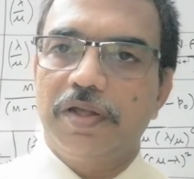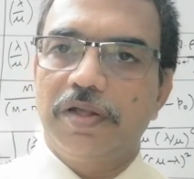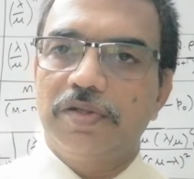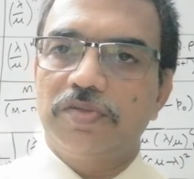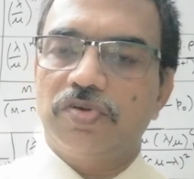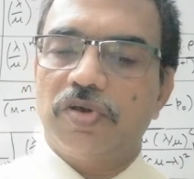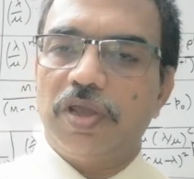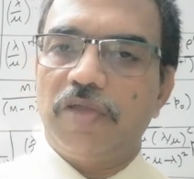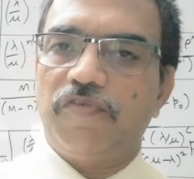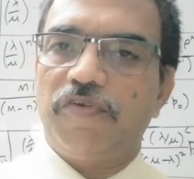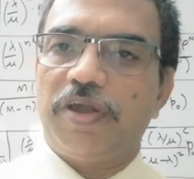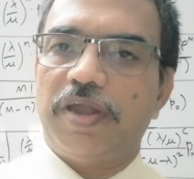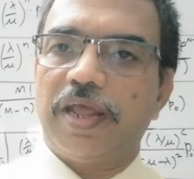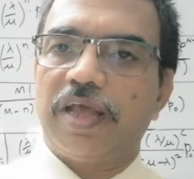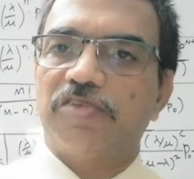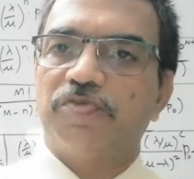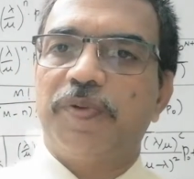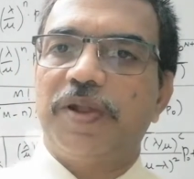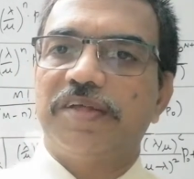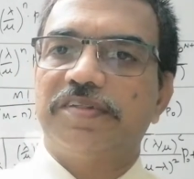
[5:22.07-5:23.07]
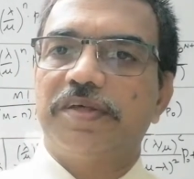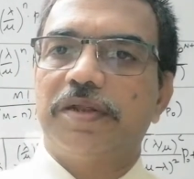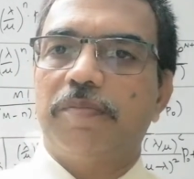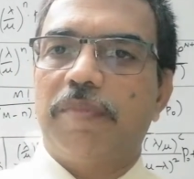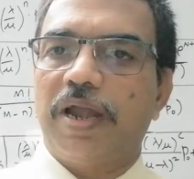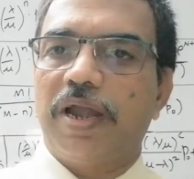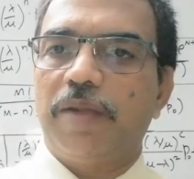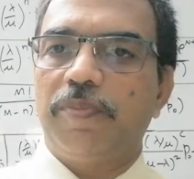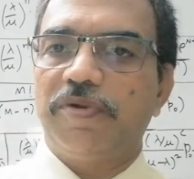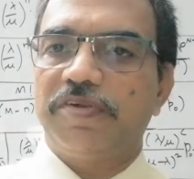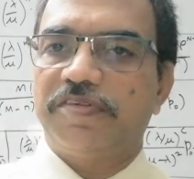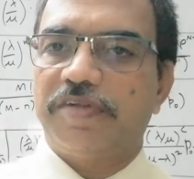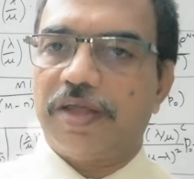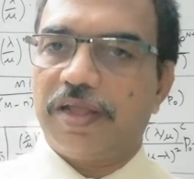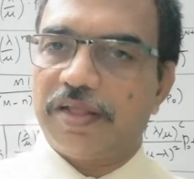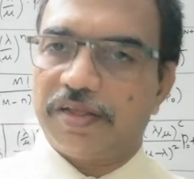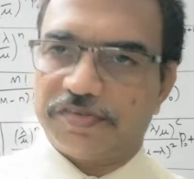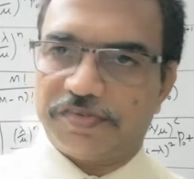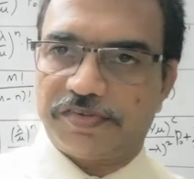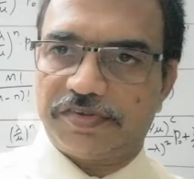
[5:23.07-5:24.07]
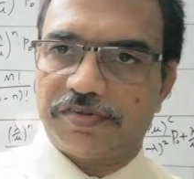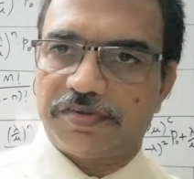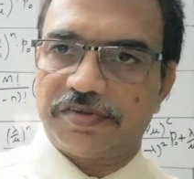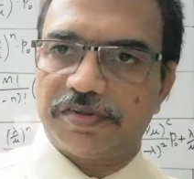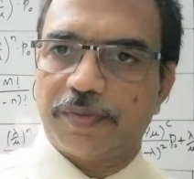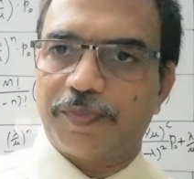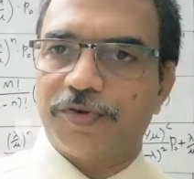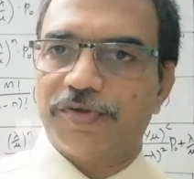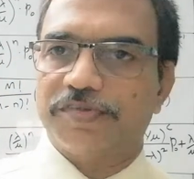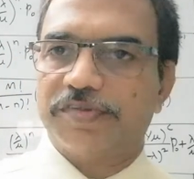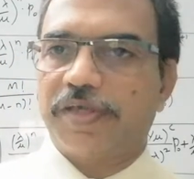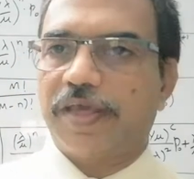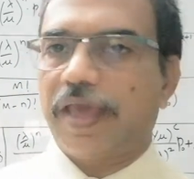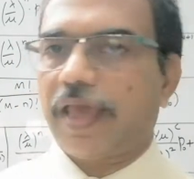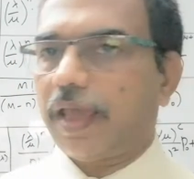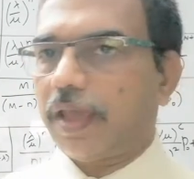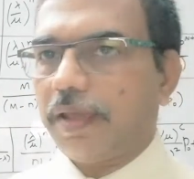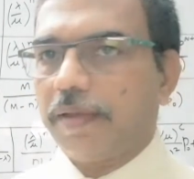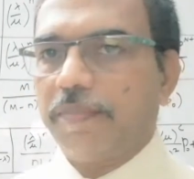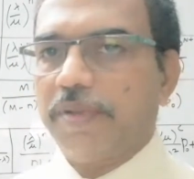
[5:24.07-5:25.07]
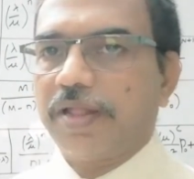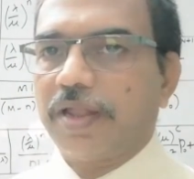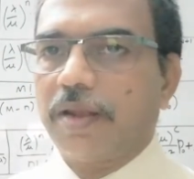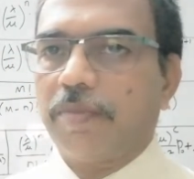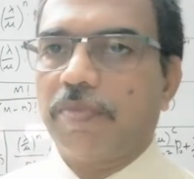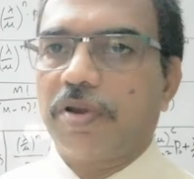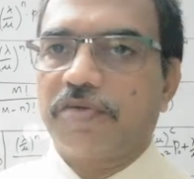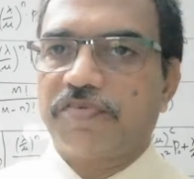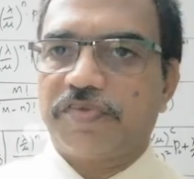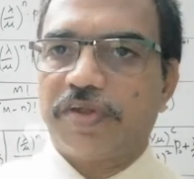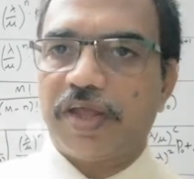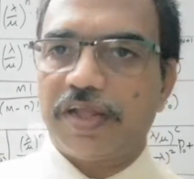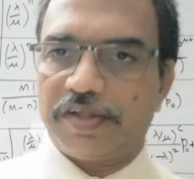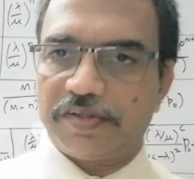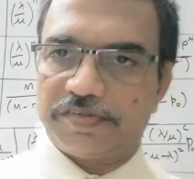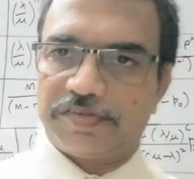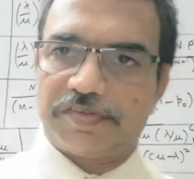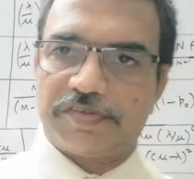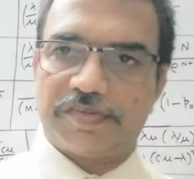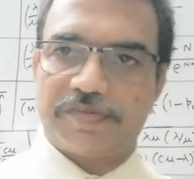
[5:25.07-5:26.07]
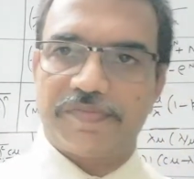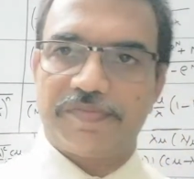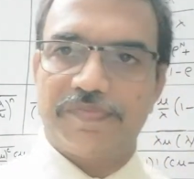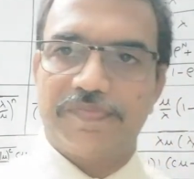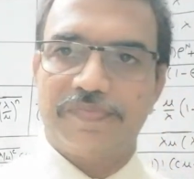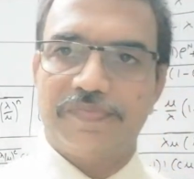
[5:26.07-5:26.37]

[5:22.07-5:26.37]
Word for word: So if it takes place in multiple stages, suppose K be the number of stages,